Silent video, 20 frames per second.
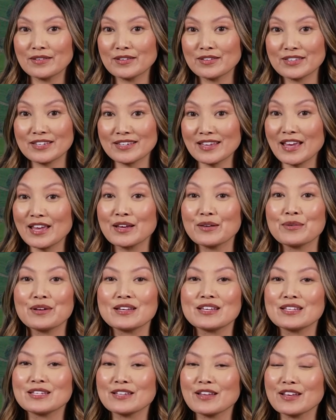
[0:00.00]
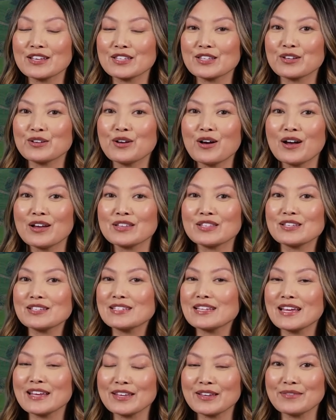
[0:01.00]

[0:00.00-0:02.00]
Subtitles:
Today, we discuss the causes and